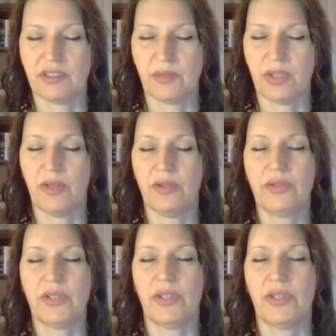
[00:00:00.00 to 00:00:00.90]
and we
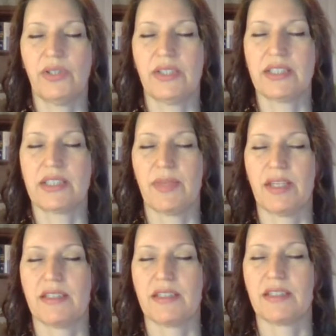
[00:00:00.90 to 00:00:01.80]
hold her in a
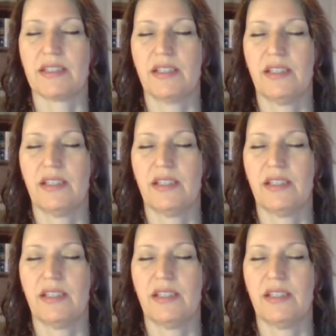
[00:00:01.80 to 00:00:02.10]
space